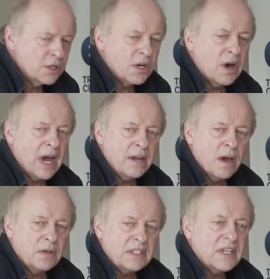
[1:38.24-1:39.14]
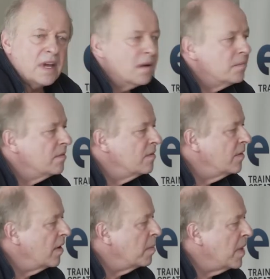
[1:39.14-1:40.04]
So I know it's a
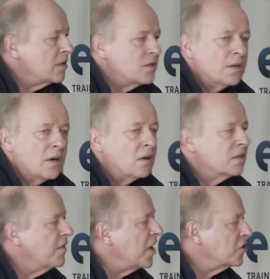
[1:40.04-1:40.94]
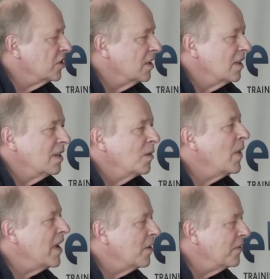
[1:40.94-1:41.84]
very much old-fashioned
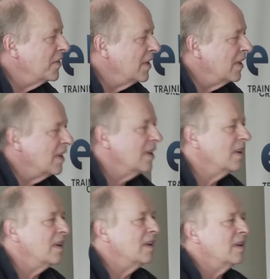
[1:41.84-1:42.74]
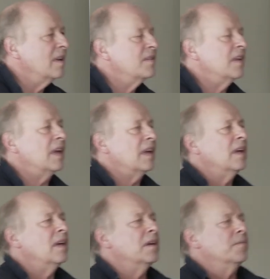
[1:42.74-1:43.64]
way of uh,
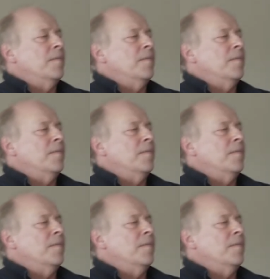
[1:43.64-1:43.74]
thinking,